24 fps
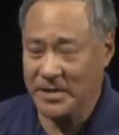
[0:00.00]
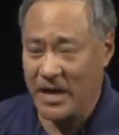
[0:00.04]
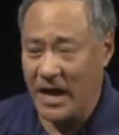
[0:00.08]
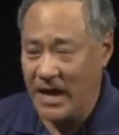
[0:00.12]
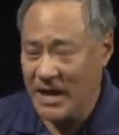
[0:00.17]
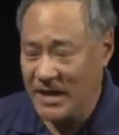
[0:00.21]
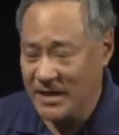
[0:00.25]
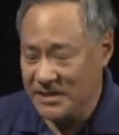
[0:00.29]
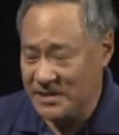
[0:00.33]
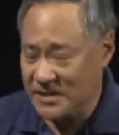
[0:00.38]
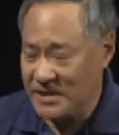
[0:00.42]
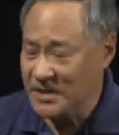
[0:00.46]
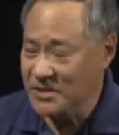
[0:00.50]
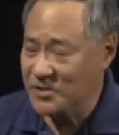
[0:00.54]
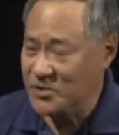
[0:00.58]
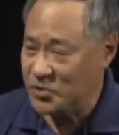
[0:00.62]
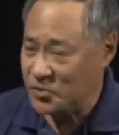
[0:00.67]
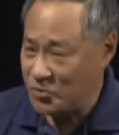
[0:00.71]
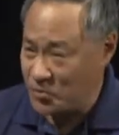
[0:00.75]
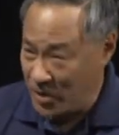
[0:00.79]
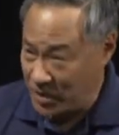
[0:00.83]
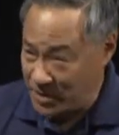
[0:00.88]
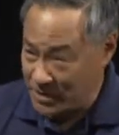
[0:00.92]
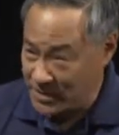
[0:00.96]
as
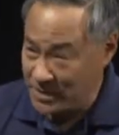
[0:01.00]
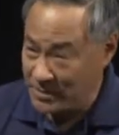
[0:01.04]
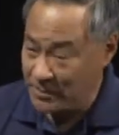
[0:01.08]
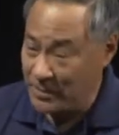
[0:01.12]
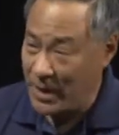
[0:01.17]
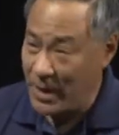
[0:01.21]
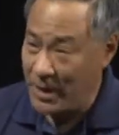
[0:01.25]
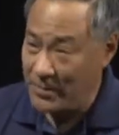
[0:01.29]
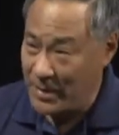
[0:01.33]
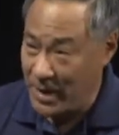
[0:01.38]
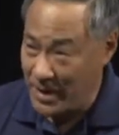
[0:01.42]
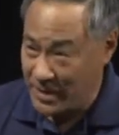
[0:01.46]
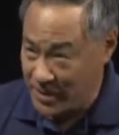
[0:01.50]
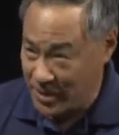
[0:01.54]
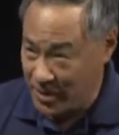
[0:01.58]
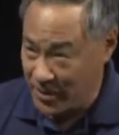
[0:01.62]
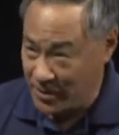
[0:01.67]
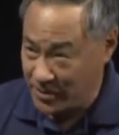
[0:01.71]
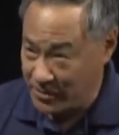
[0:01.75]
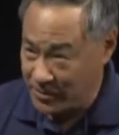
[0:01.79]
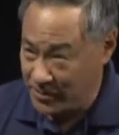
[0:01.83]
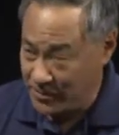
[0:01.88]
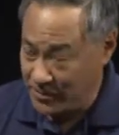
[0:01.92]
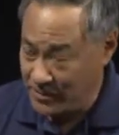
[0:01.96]
instructed by my
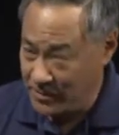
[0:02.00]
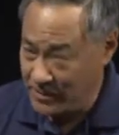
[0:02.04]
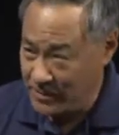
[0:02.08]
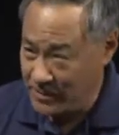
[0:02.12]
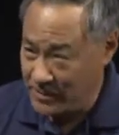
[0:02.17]
character.